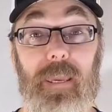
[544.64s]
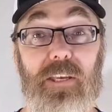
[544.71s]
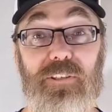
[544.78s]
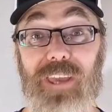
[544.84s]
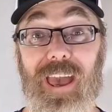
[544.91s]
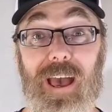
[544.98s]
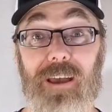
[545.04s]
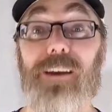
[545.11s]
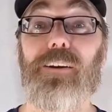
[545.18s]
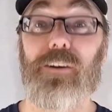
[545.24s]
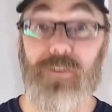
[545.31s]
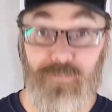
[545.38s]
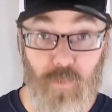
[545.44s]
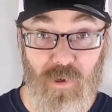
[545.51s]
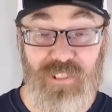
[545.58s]
guess, yeah,
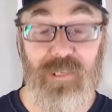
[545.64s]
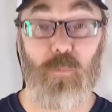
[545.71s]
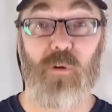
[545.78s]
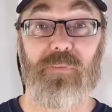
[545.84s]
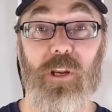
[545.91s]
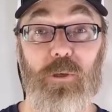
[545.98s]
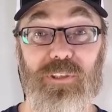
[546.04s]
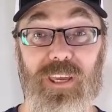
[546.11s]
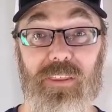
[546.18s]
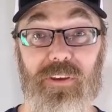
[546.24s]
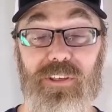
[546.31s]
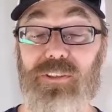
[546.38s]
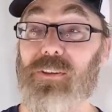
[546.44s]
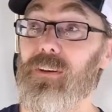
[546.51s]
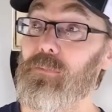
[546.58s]
if you want to see more videos like
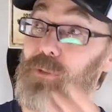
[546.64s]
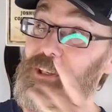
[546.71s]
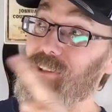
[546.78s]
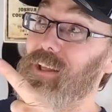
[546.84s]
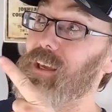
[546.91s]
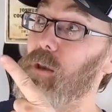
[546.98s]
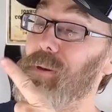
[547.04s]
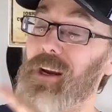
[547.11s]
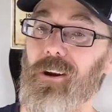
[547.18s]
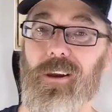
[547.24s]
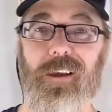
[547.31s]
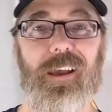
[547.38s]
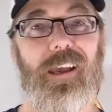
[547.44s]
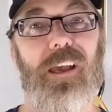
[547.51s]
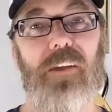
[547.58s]
this, please click up
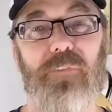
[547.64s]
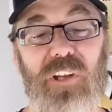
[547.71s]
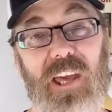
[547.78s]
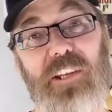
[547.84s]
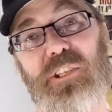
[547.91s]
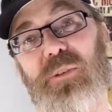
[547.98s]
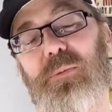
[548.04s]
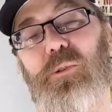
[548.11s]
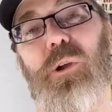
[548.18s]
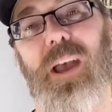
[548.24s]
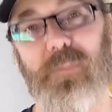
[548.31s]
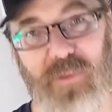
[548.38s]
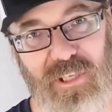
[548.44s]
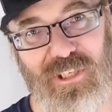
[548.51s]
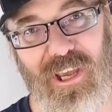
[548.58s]
here. If you'd like to
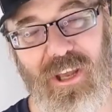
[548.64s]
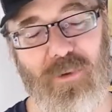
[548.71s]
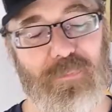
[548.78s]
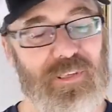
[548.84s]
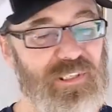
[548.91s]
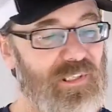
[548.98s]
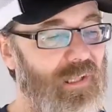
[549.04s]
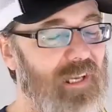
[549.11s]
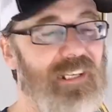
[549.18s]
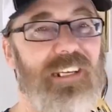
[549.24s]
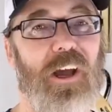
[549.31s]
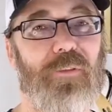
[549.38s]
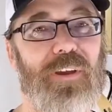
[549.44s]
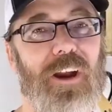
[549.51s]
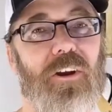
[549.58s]
subscribe to the channel, please click
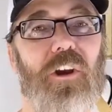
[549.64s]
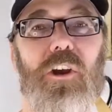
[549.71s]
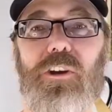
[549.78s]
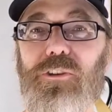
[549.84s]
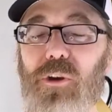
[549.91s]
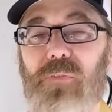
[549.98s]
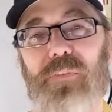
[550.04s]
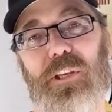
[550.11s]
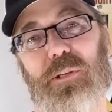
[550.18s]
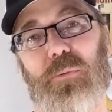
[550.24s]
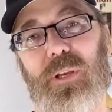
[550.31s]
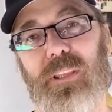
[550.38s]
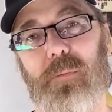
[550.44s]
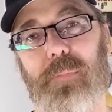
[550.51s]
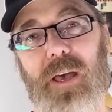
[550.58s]
down there. Don't forget
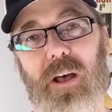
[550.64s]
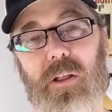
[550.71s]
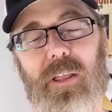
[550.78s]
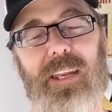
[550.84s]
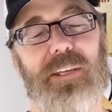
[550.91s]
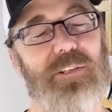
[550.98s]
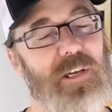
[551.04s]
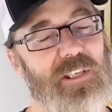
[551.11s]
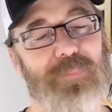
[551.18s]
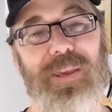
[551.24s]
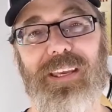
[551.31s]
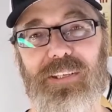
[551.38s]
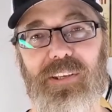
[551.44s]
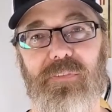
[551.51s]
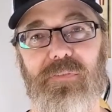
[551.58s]
to ring the bell, and it does
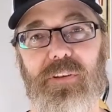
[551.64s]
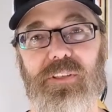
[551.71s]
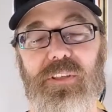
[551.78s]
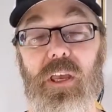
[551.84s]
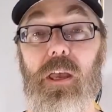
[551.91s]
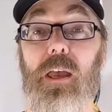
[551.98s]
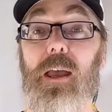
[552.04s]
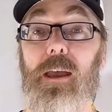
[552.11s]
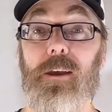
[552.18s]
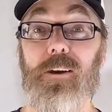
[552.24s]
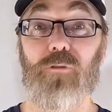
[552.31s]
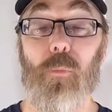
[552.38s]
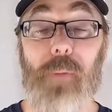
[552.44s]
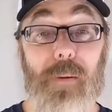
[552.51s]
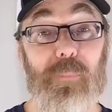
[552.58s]
make a difference.
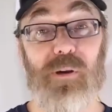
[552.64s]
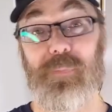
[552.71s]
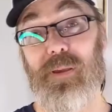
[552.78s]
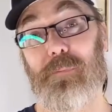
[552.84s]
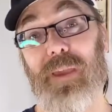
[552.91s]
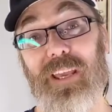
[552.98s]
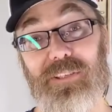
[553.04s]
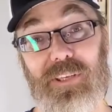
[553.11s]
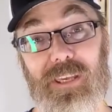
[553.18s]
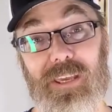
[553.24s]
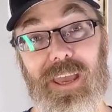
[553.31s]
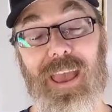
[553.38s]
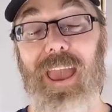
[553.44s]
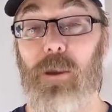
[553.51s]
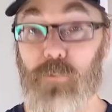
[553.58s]
Remember to be amazing,
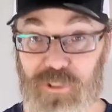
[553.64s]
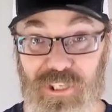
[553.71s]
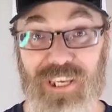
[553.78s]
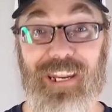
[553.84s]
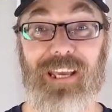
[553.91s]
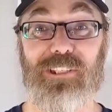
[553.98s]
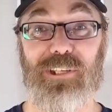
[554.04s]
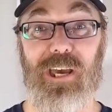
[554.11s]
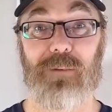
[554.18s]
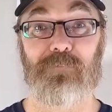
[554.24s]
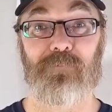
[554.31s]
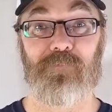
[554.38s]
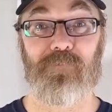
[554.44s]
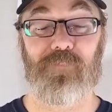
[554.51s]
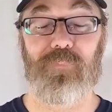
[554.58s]
and we'll see you next
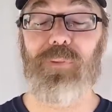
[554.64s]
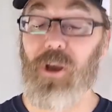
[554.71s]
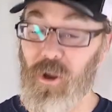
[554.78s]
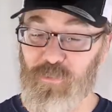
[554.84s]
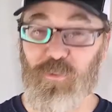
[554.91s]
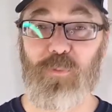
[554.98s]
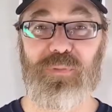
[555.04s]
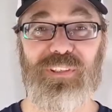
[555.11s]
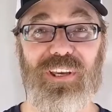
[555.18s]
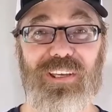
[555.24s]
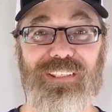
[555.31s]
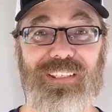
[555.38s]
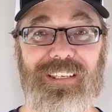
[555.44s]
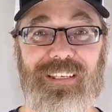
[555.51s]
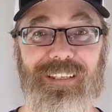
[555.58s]
time on Room
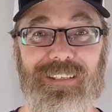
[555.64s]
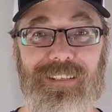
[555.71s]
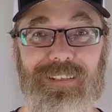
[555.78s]
6.